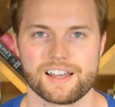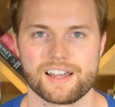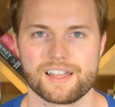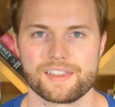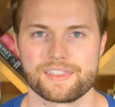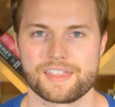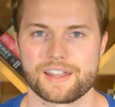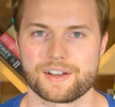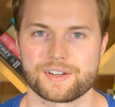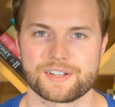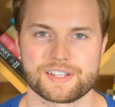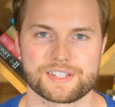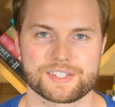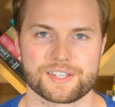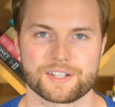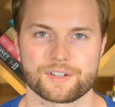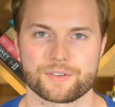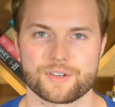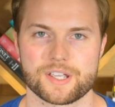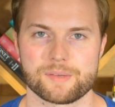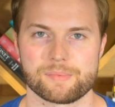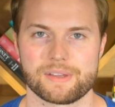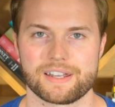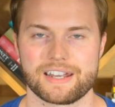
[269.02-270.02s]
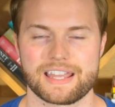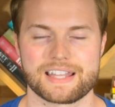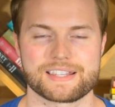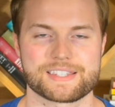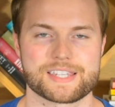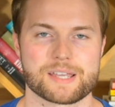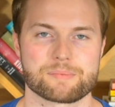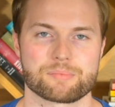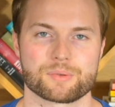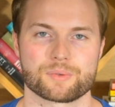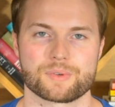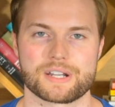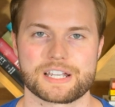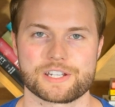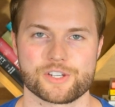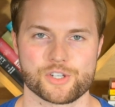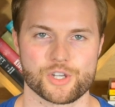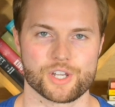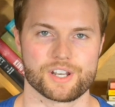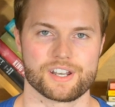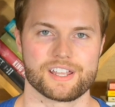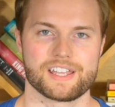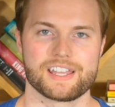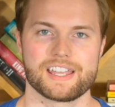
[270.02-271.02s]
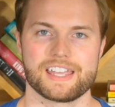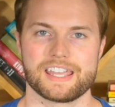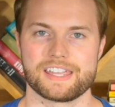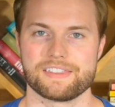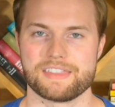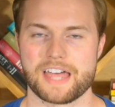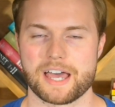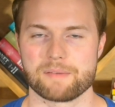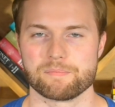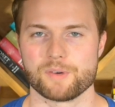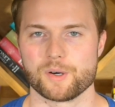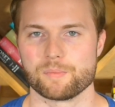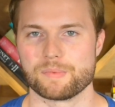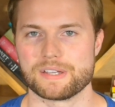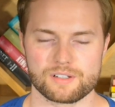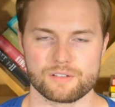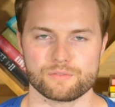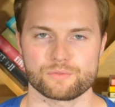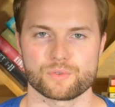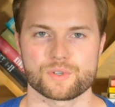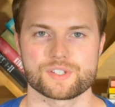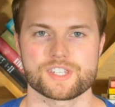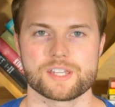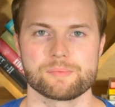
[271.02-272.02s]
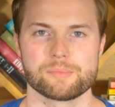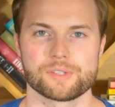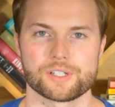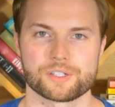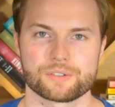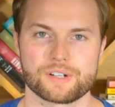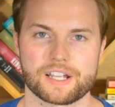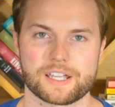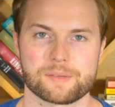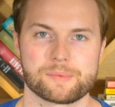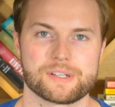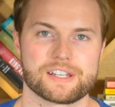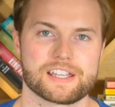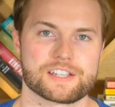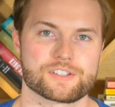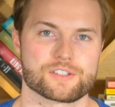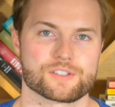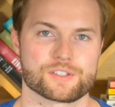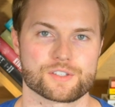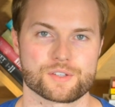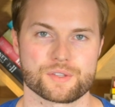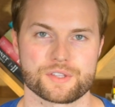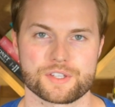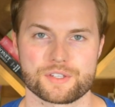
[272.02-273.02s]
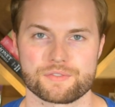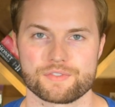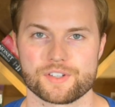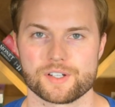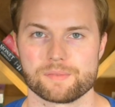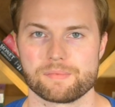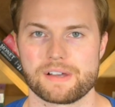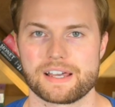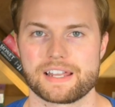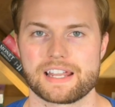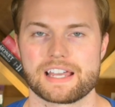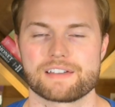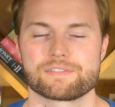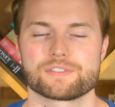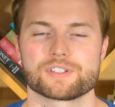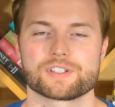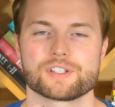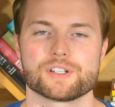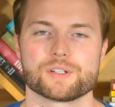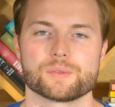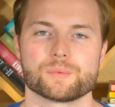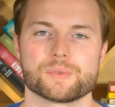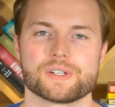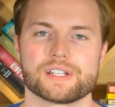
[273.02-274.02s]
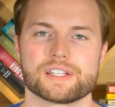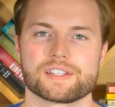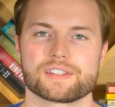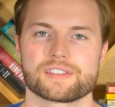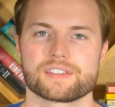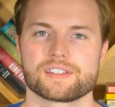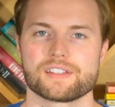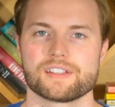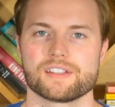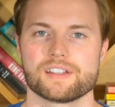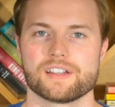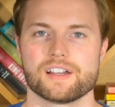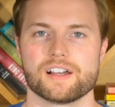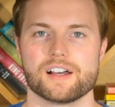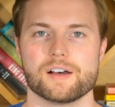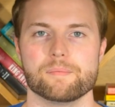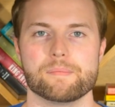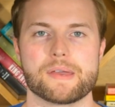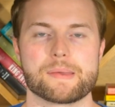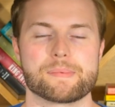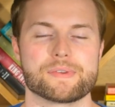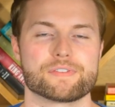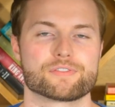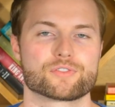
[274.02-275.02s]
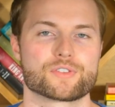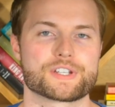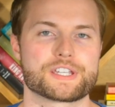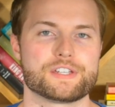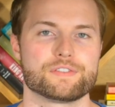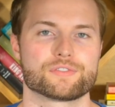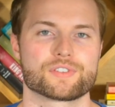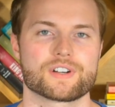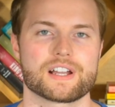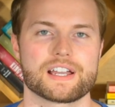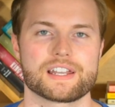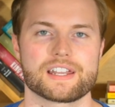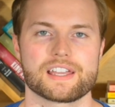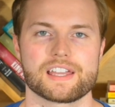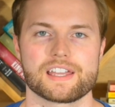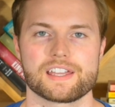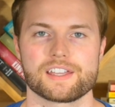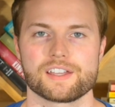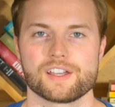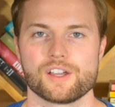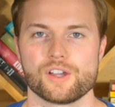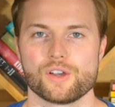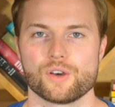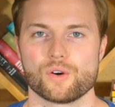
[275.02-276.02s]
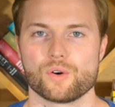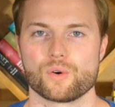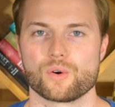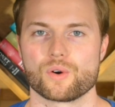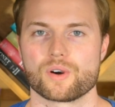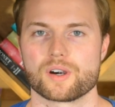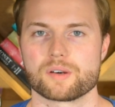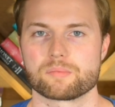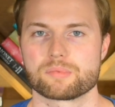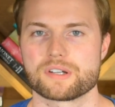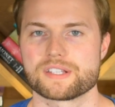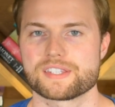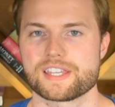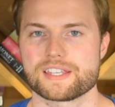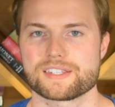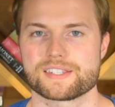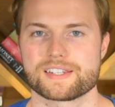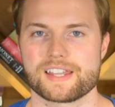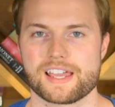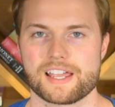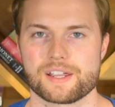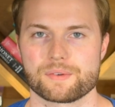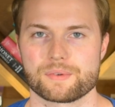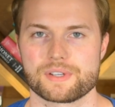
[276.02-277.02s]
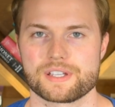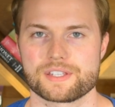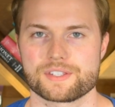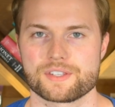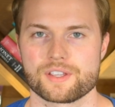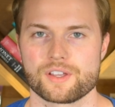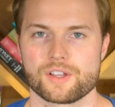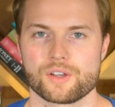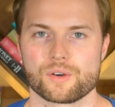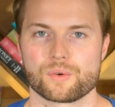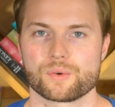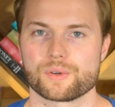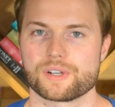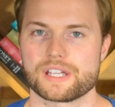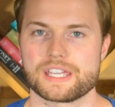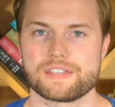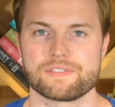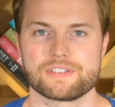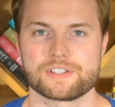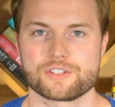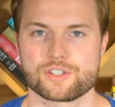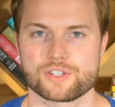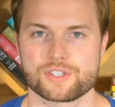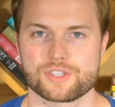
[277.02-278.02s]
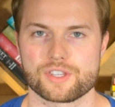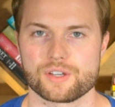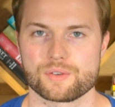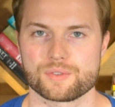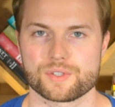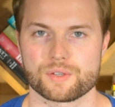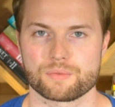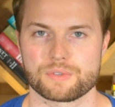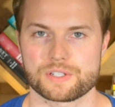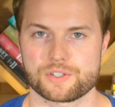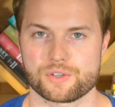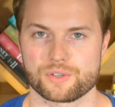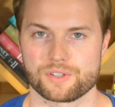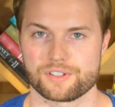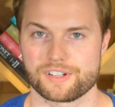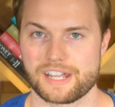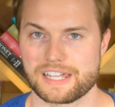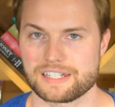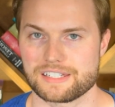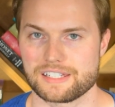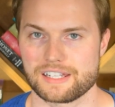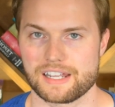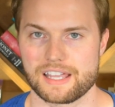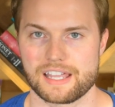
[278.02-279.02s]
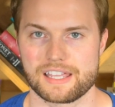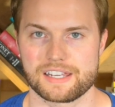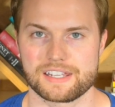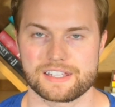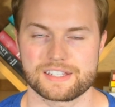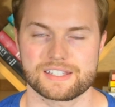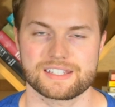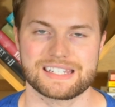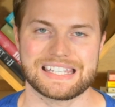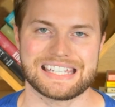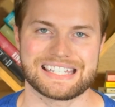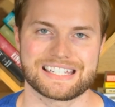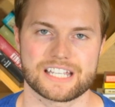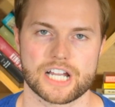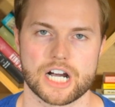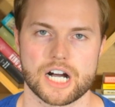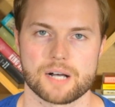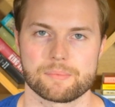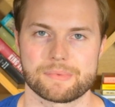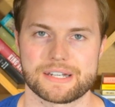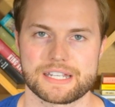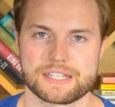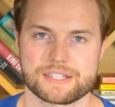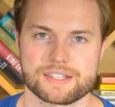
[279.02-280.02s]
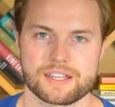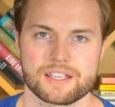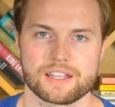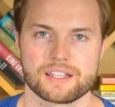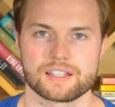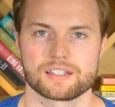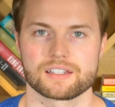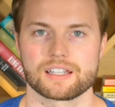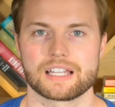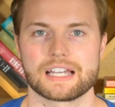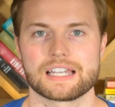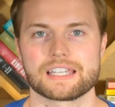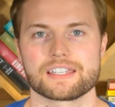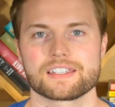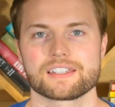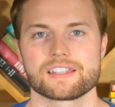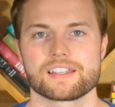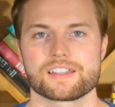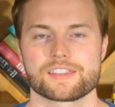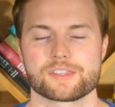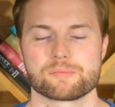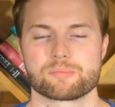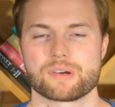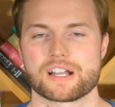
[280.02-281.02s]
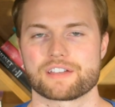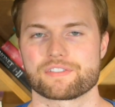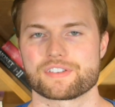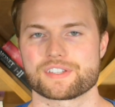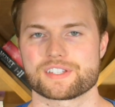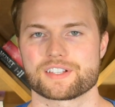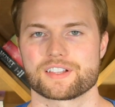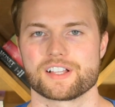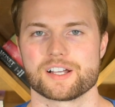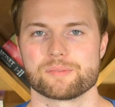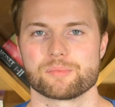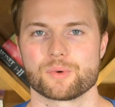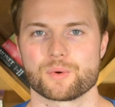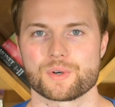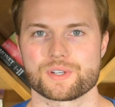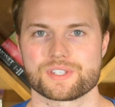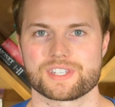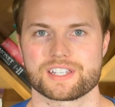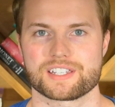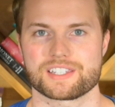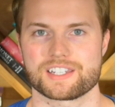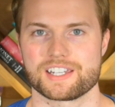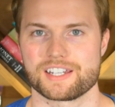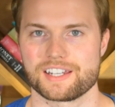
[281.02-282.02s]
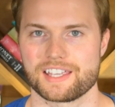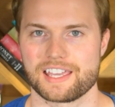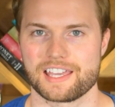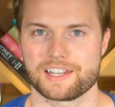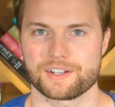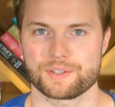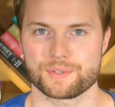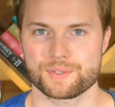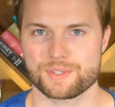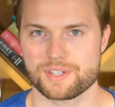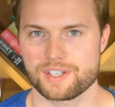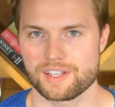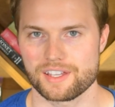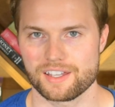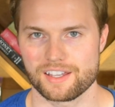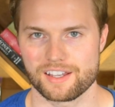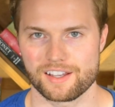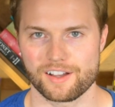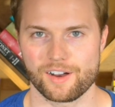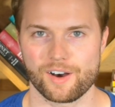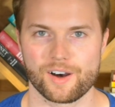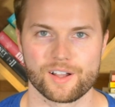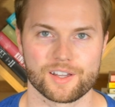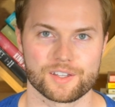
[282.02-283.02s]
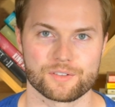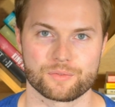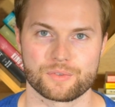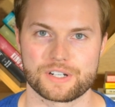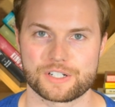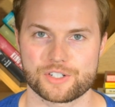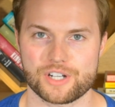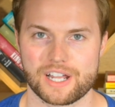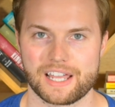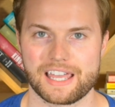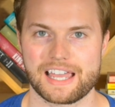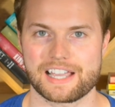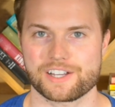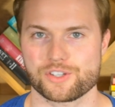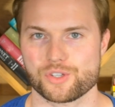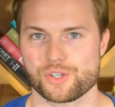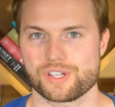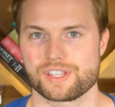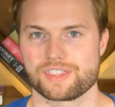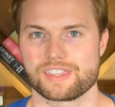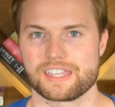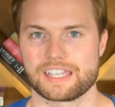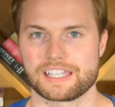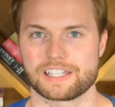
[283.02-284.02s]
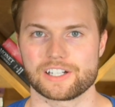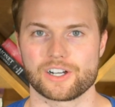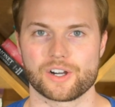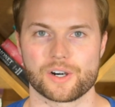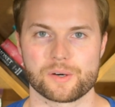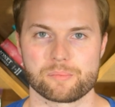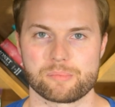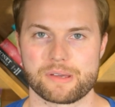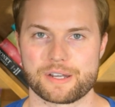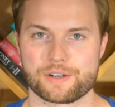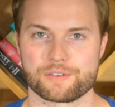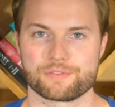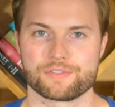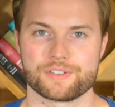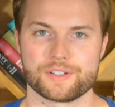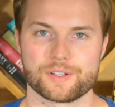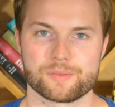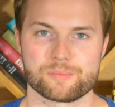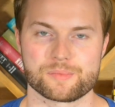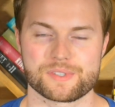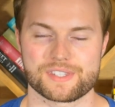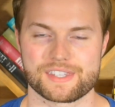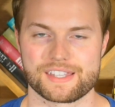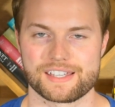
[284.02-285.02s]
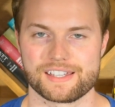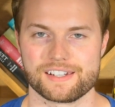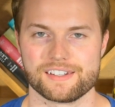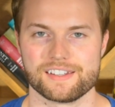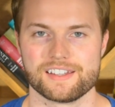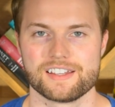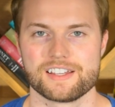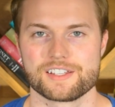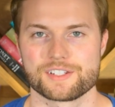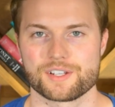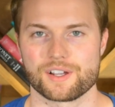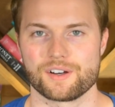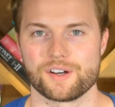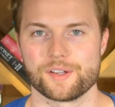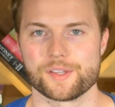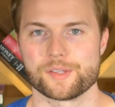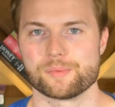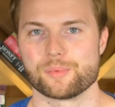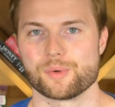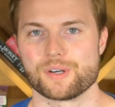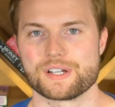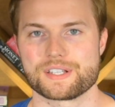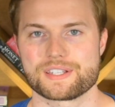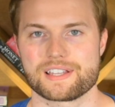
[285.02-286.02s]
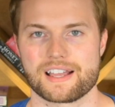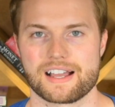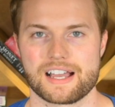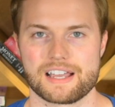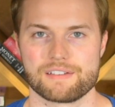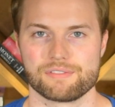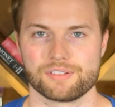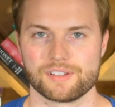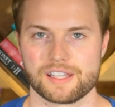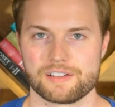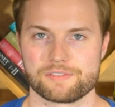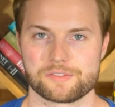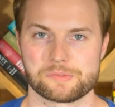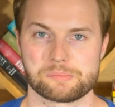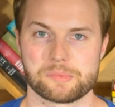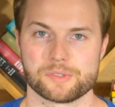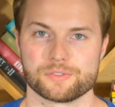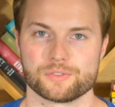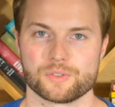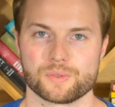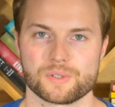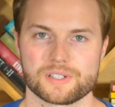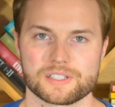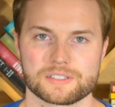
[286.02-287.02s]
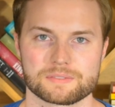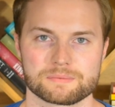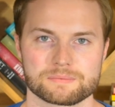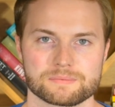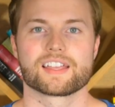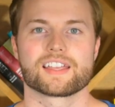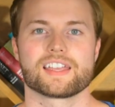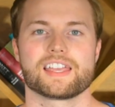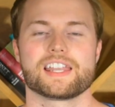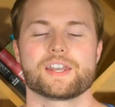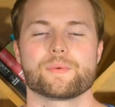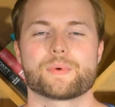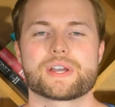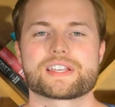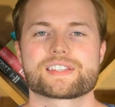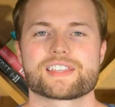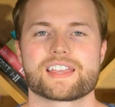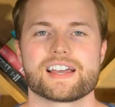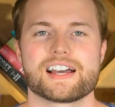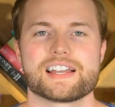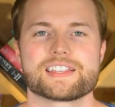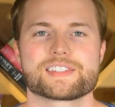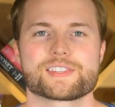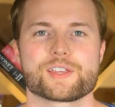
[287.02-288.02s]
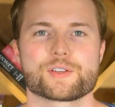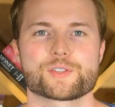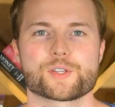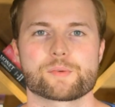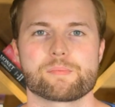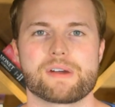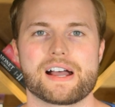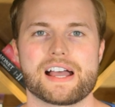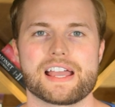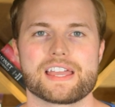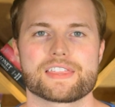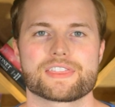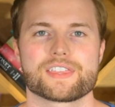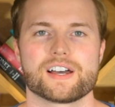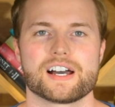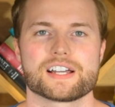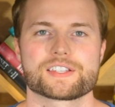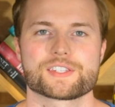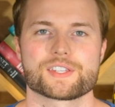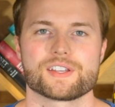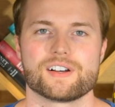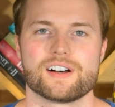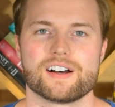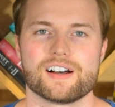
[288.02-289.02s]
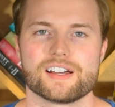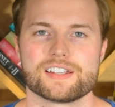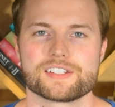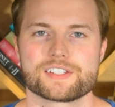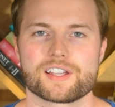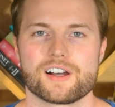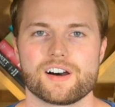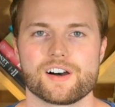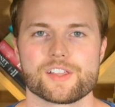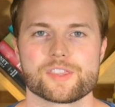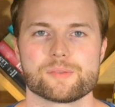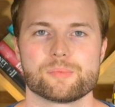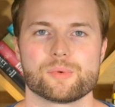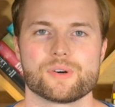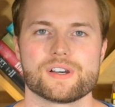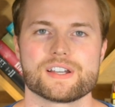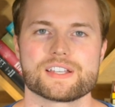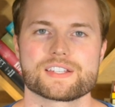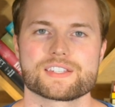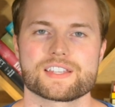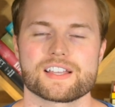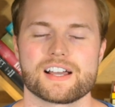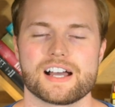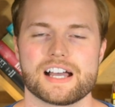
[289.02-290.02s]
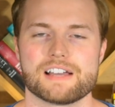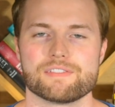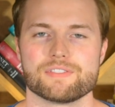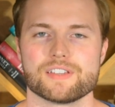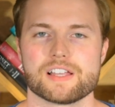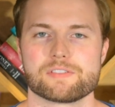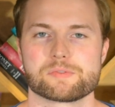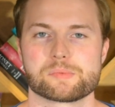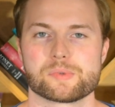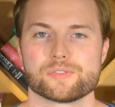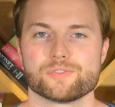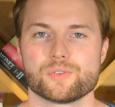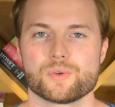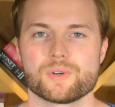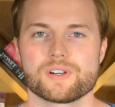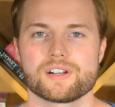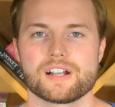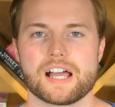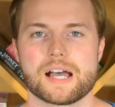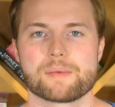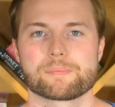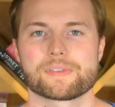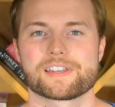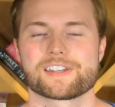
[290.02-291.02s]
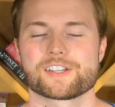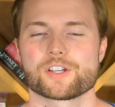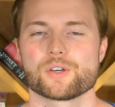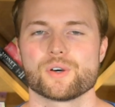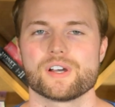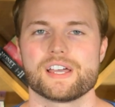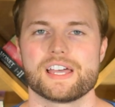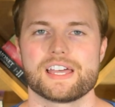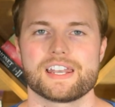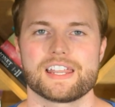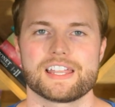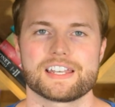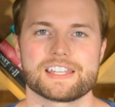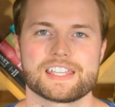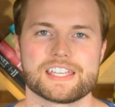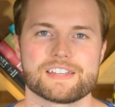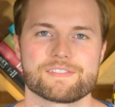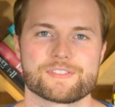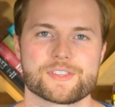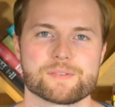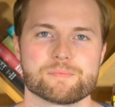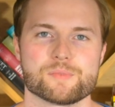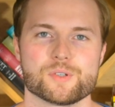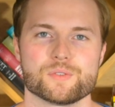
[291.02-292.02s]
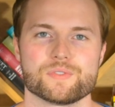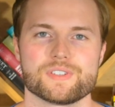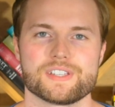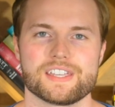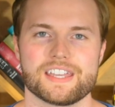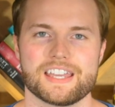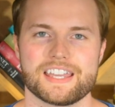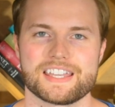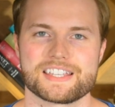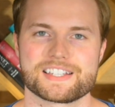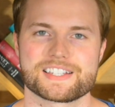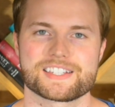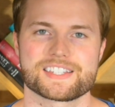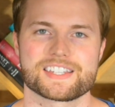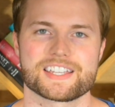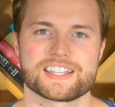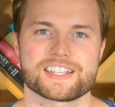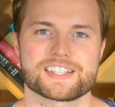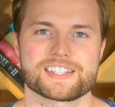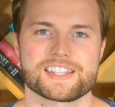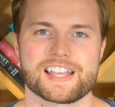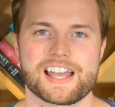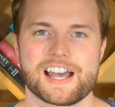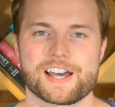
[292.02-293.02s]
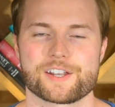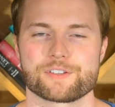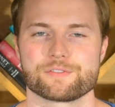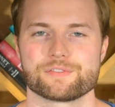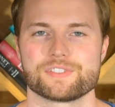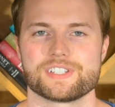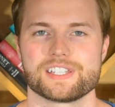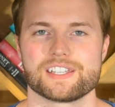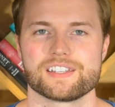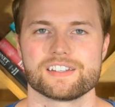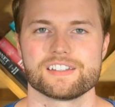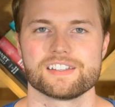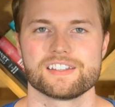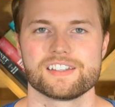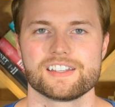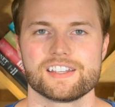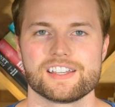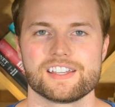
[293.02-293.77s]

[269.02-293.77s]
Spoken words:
their disagreement and separation in that moment. For similar recommendations to this film, I'd have to go with maybe Freaky Friday or Princess Diaries, or even just those original 1980s teen comedies like The Breakfast Club or 16 Candles, all of which I actually think are better films than To All the Boys I've Loved Before. Anyways, guys, those are my thoughts on To All the Boys I've Loved Before. I'm going to go ahead and give the movie a 6 out of 10.